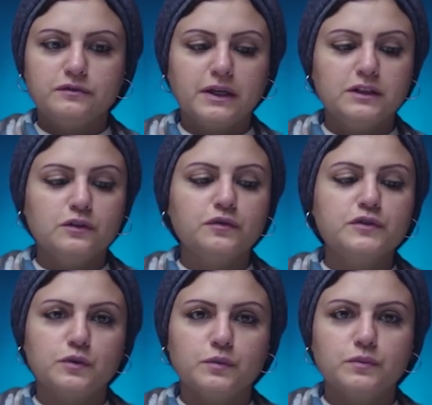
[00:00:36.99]
value of
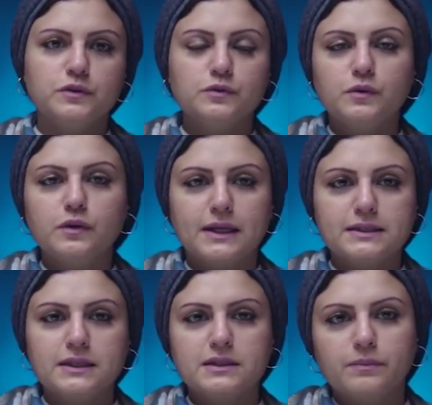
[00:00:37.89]
2, 2
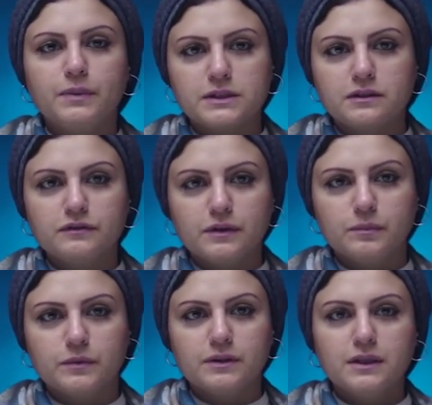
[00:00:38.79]
already is a positive
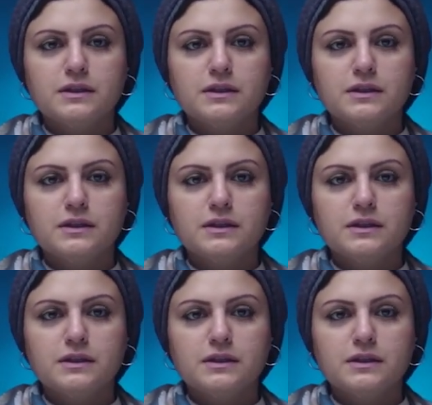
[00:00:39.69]
number,